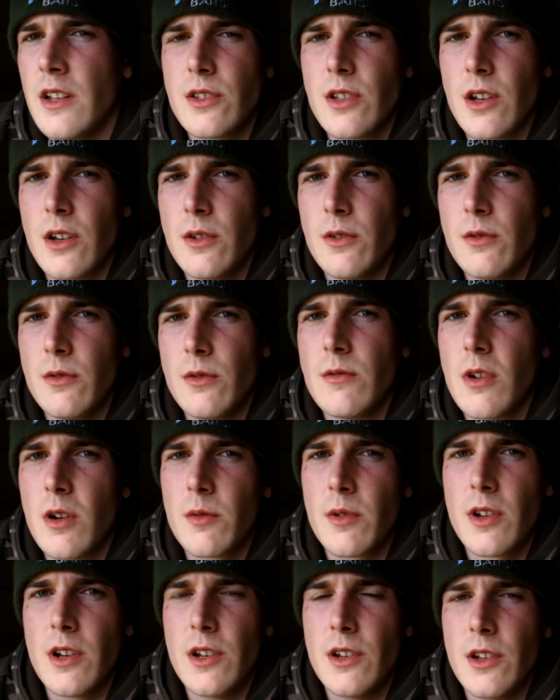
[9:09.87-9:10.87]
So what
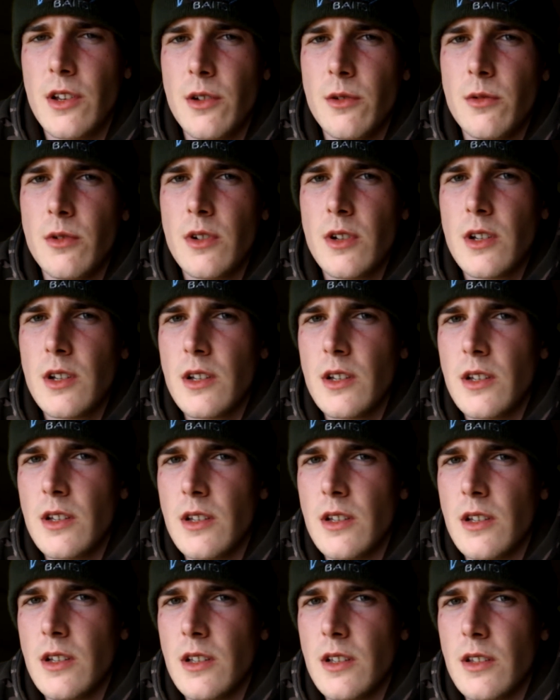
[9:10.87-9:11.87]
I'm going to do
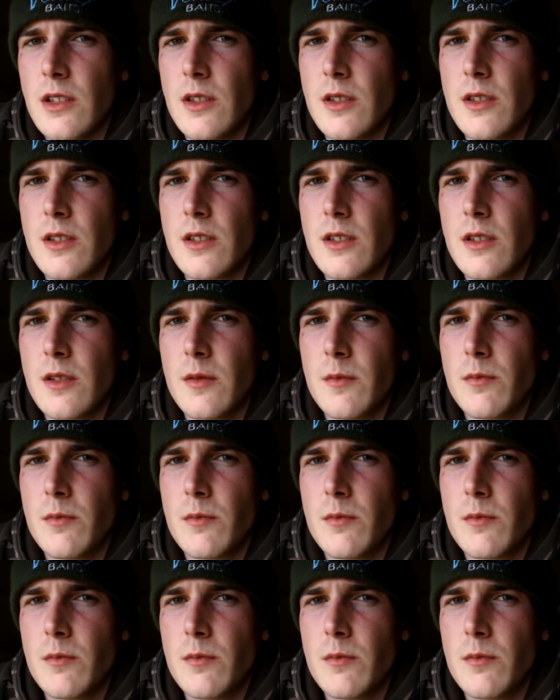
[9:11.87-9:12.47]
is,